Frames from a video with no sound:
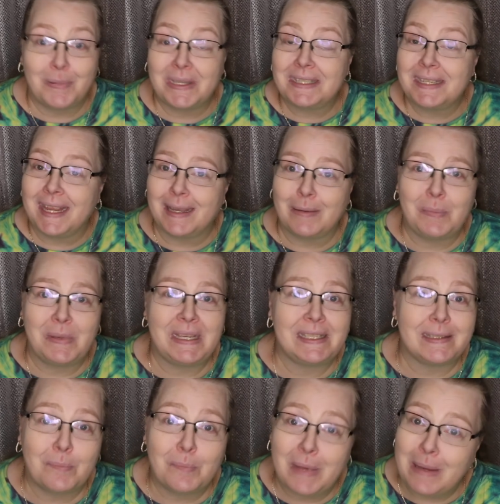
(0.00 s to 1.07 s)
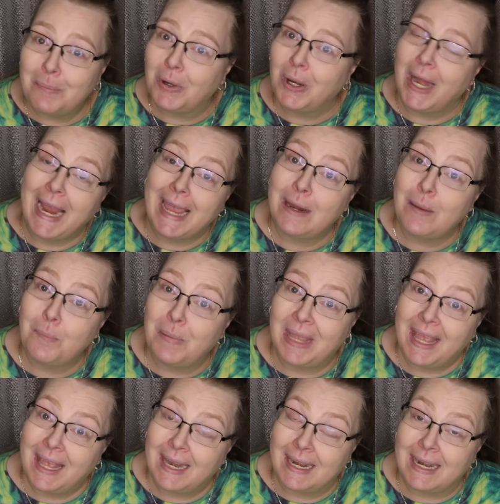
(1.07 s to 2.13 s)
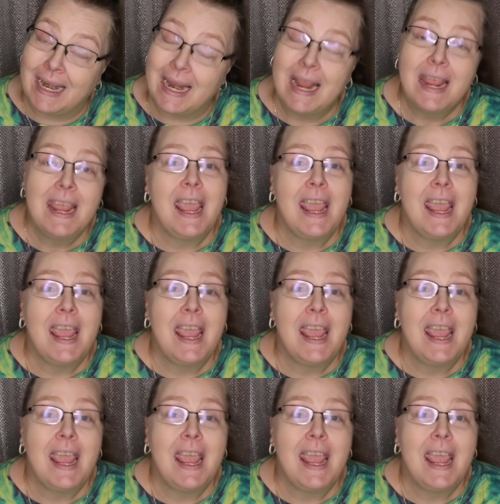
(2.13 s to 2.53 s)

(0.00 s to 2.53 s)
but take a piece of paper and a pen